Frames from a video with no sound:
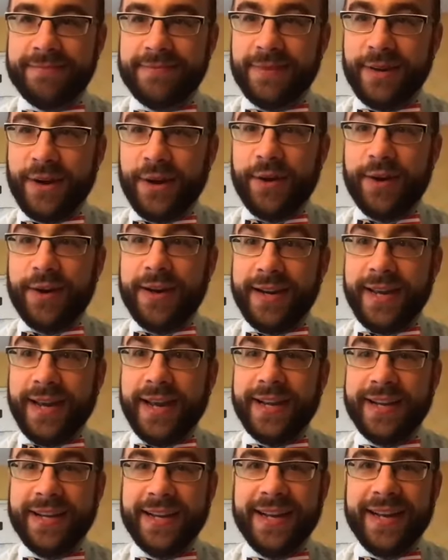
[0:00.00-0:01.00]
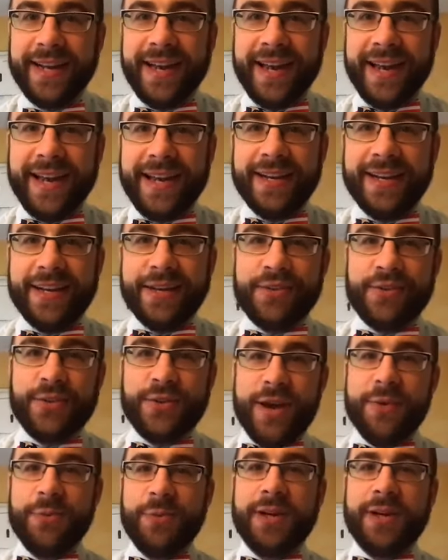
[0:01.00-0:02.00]
are in it. And so
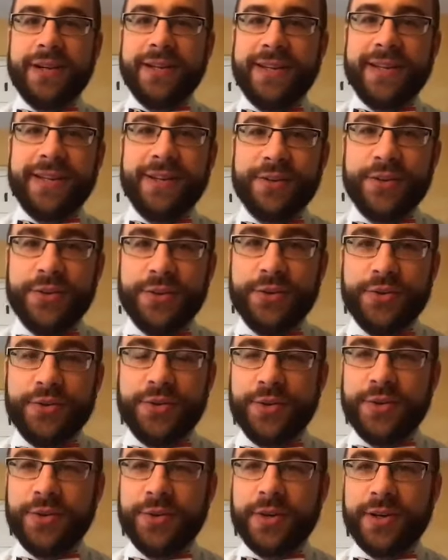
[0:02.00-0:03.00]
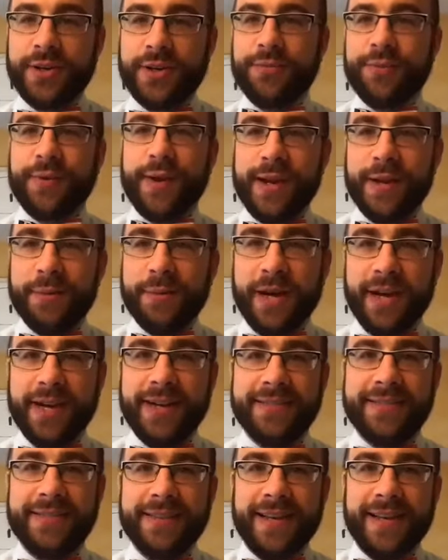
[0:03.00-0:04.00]
I wanted to introduce you to a good friend of
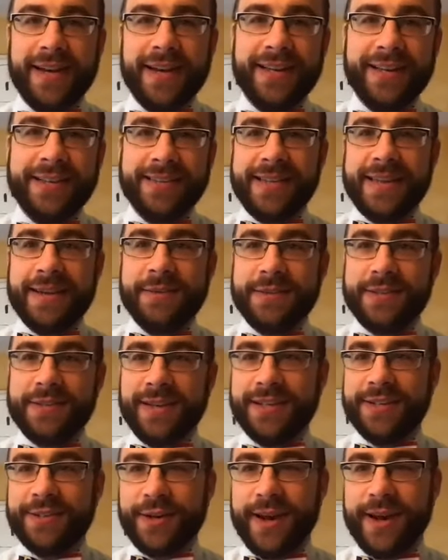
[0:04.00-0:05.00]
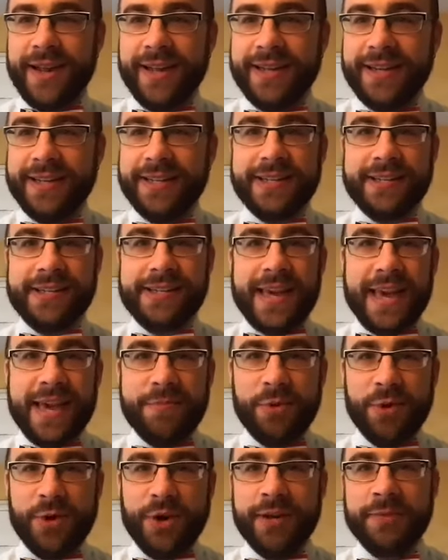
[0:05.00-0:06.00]
mine. His name is Andrea, and he just
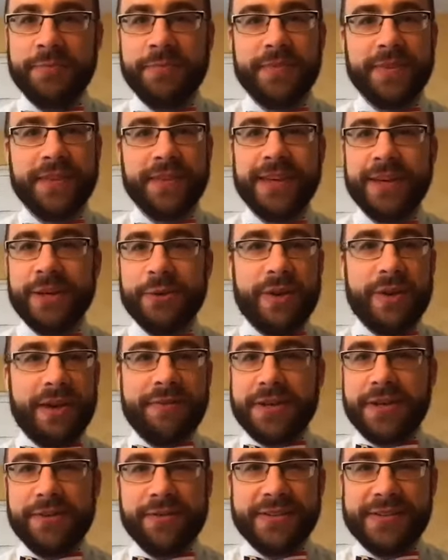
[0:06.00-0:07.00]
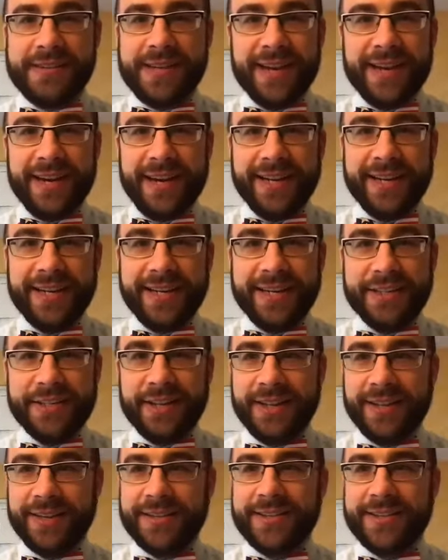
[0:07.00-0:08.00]
came on. We haven't even said hi to each
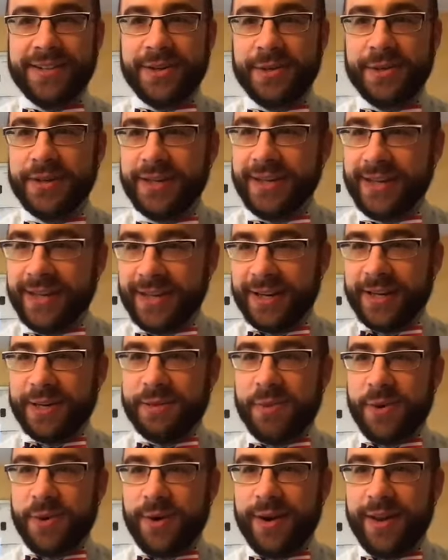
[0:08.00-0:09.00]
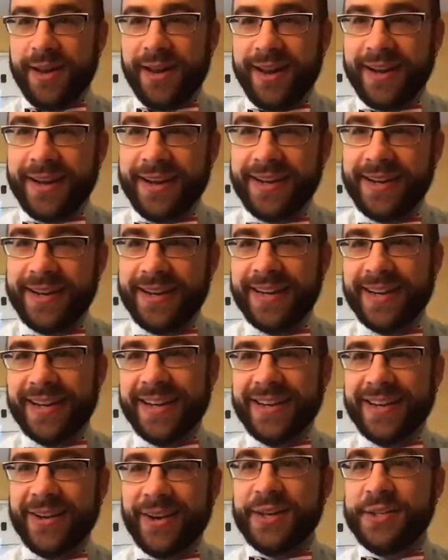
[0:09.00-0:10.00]
other. So good morning,
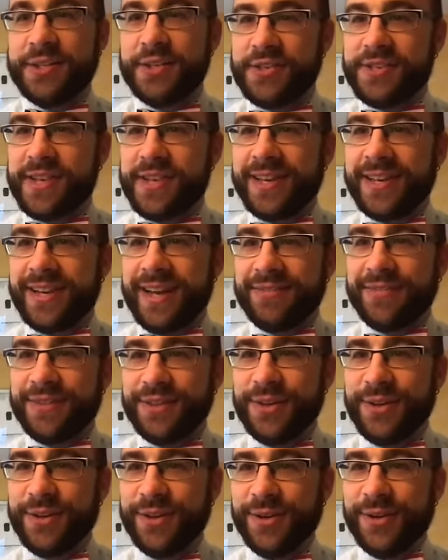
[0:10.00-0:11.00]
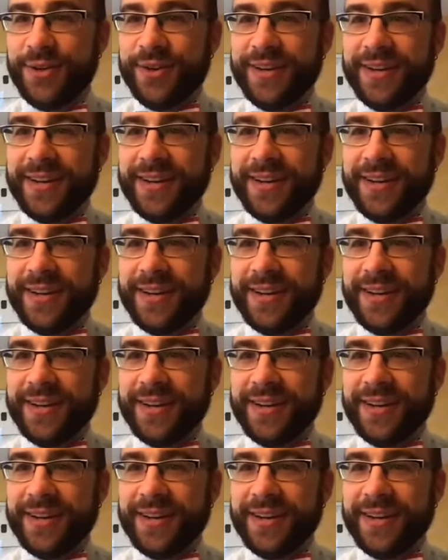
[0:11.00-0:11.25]
or I should say good afternoon.